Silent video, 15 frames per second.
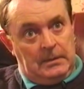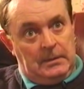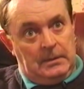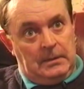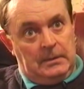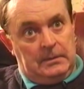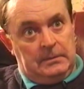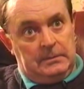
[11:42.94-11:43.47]

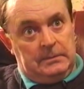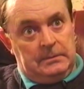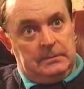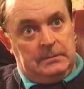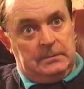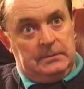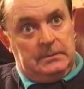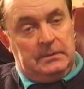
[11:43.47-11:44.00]
Now,
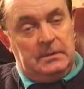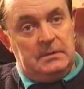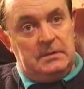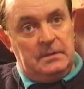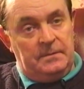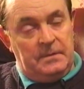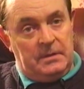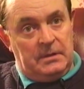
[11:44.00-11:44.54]
the
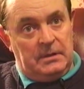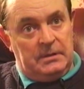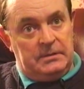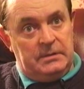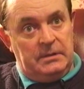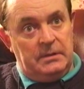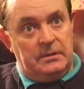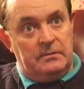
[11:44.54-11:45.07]

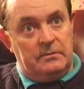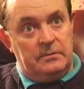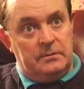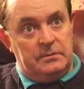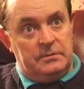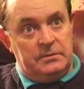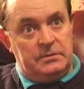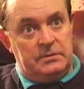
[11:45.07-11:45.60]
difficulty
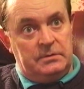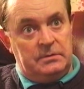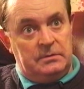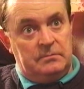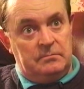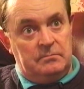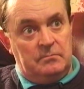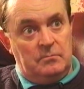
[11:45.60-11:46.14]
arose
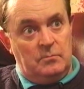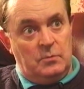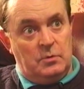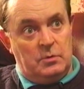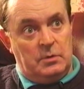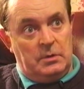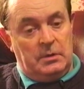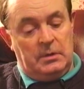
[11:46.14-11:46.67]

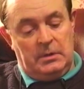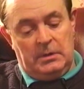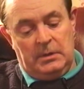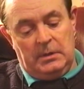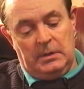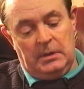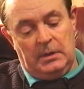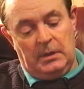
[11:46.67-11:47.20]
more
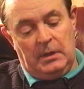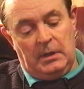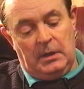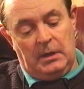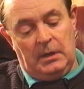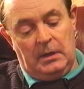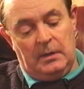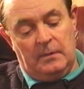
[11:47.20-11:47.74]

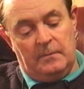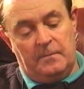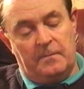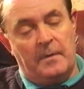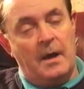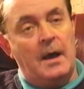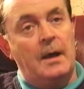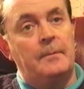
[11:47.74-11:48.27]

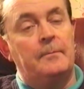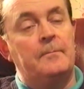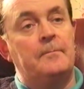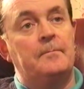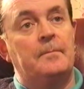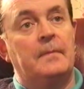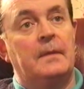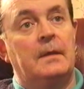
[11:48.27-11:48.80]
from
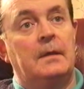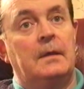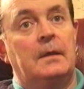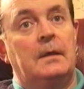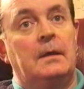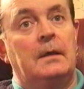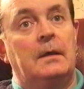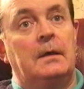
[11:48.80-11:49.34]

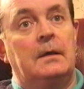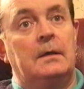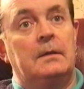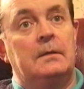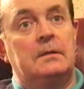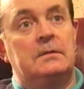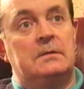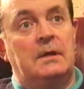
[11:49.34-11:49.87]

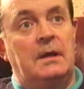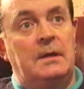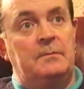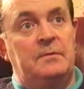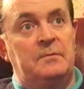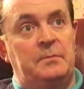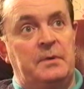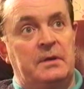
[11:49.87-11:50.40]
the
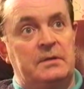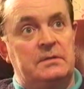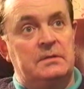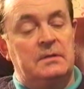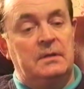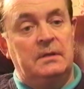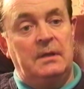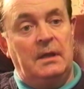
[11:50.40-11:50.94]
type of
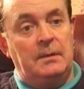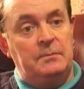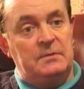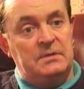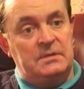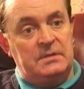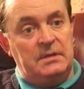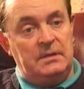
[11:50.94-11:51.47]
person that came
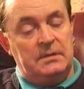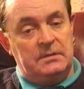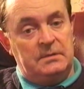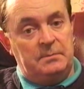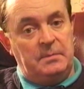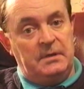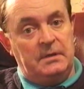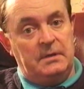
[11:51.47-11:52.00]
to see
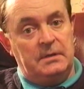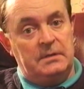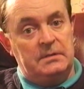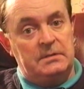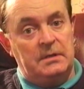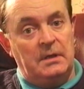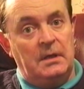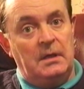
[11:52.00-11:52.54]
us,
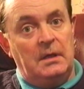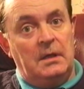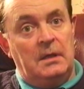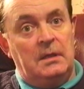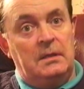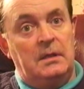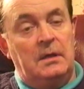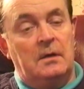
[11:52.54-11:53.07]
because
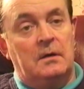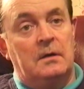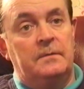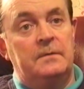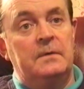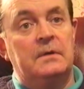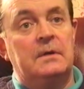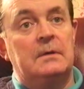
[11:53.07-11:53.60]
they
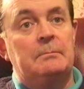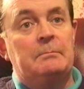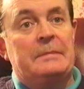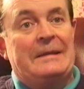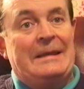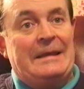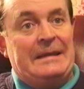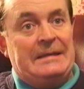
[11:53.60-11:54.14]
often
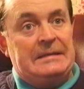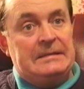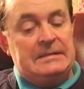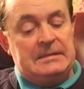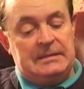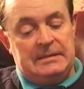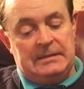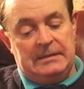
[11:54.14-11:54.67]

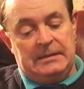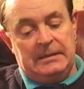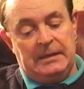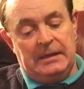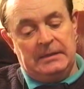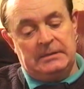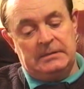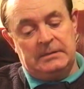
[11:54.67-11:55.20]
complained
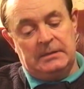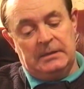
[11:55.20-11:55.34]
that